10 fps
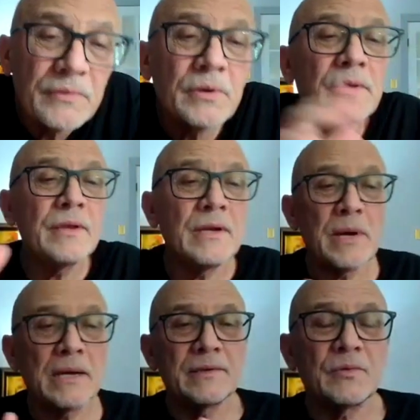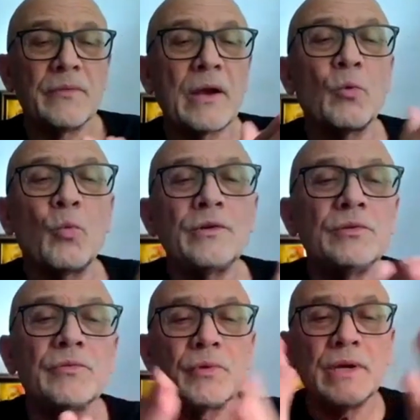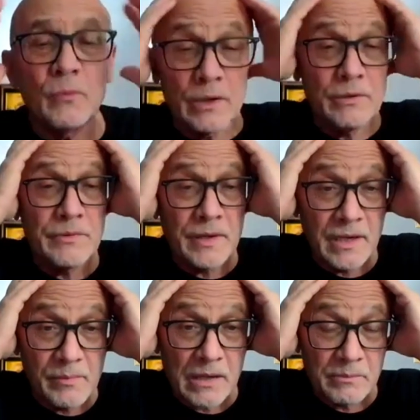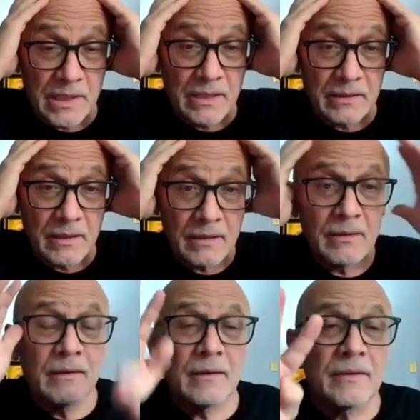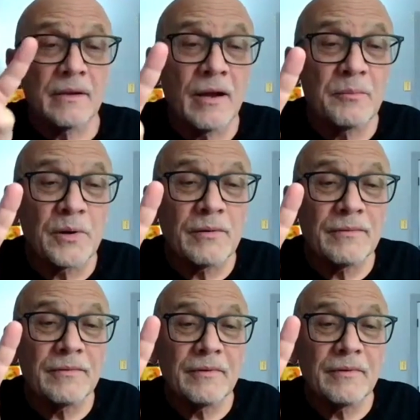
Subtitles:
You can think about it this way. If I go 1, 2, 3, what are you thinking about immediately? The number